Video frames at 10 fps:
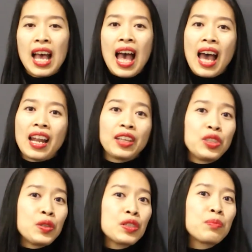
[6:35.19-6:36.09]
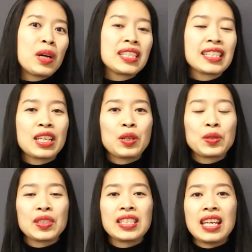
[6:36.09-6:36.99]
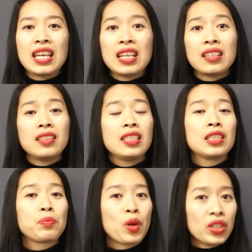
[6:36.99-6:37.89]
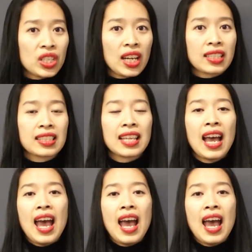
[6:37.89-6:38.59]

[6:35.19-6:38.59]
and I use my skills in these projects